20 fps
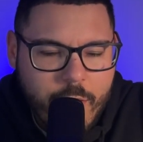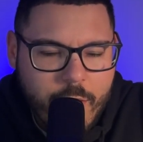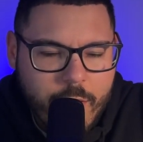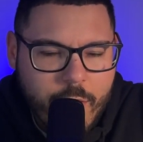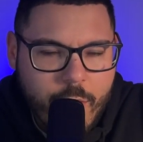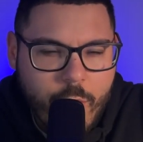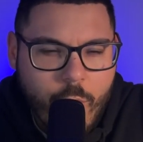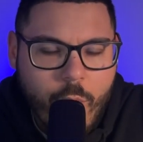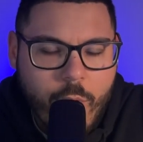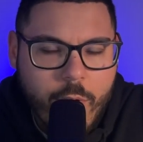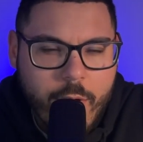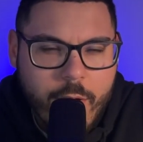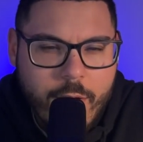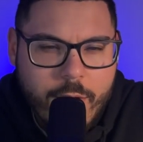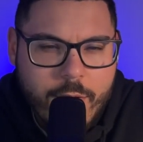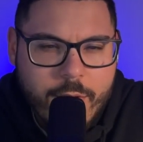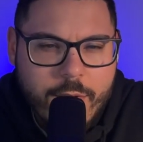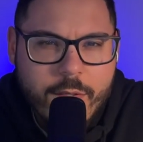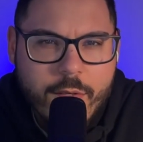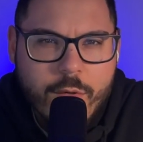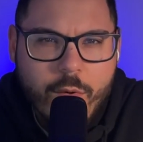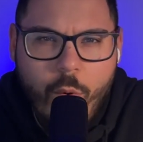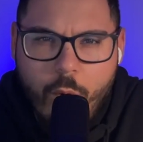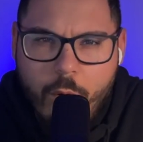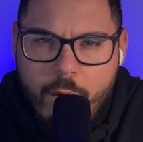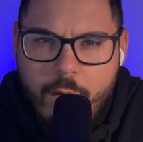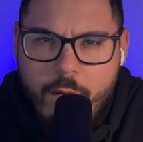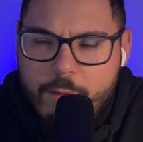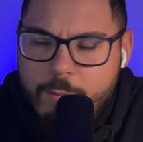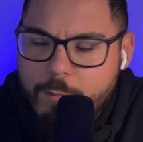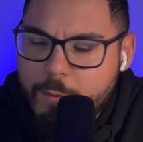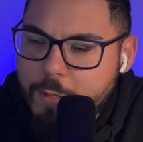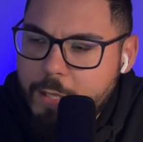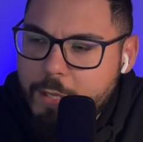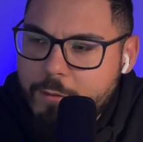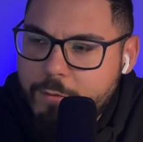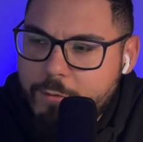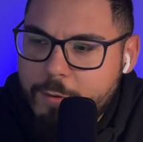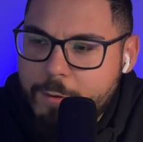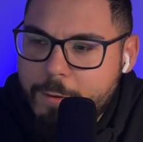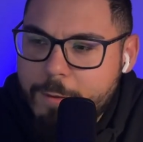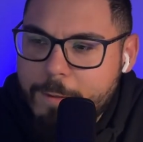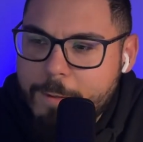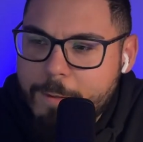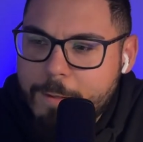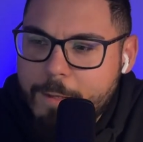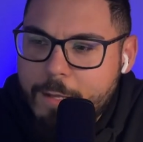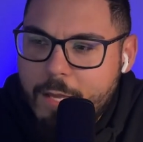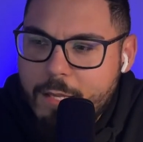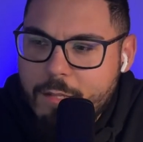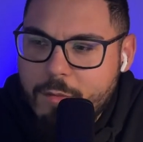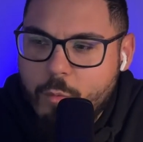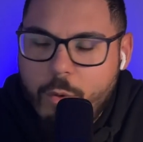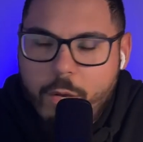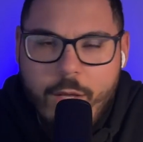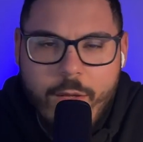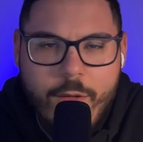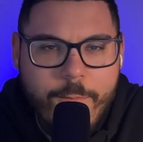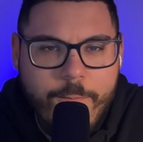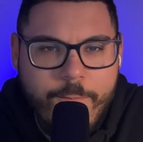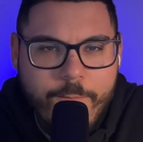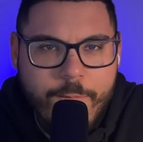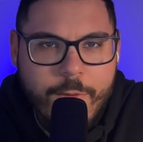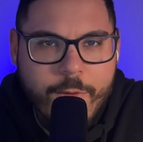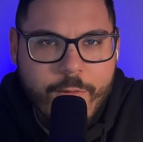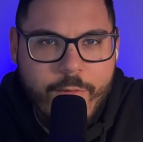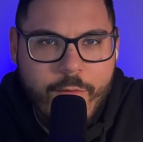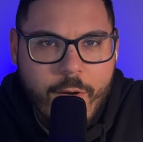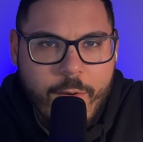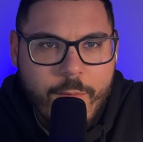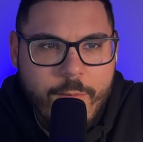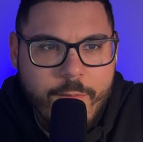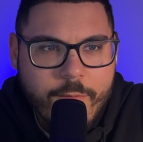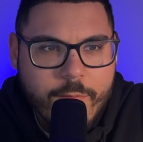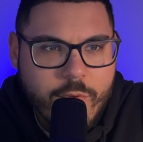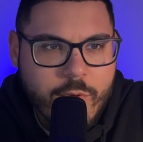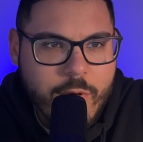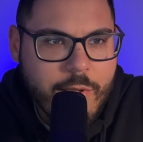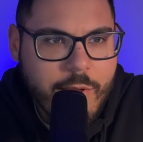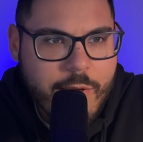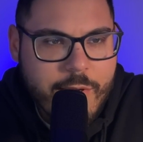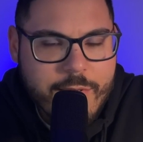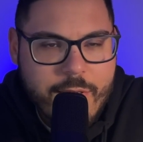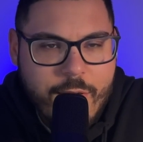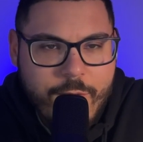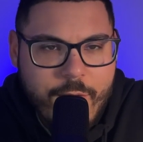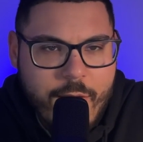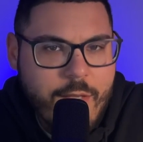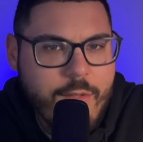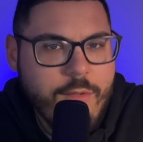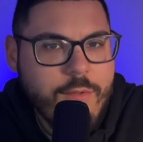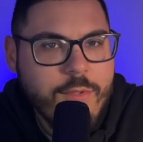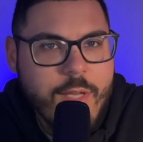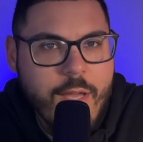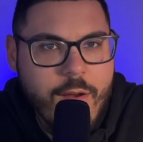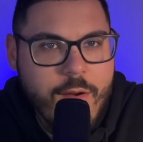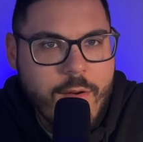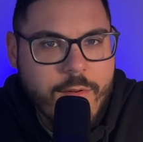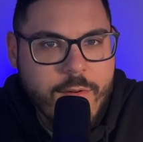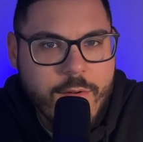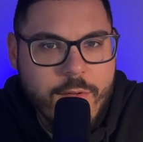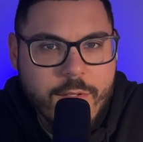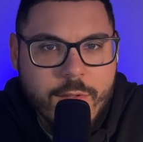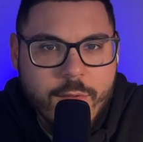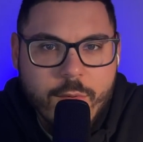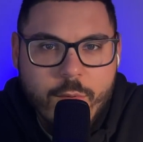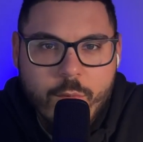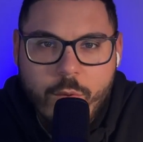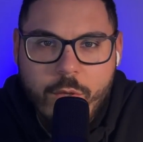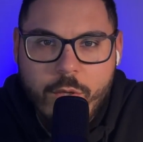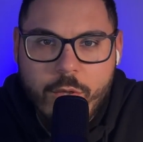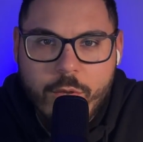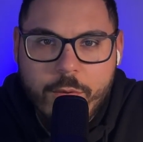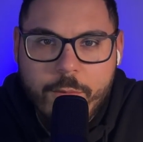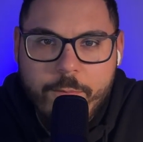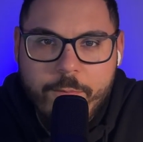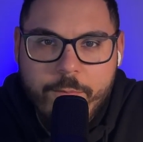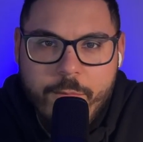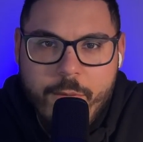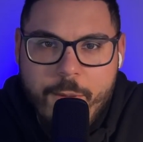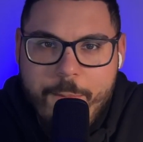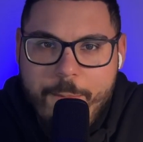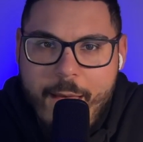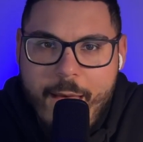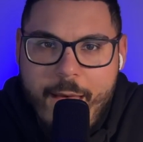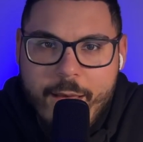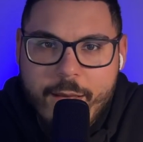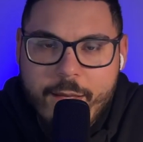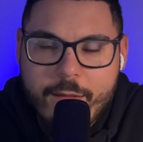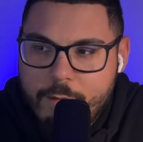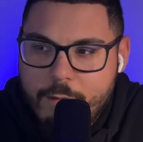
Cora, I believe, as well, from Tron Legacy, if any of those characters will be back.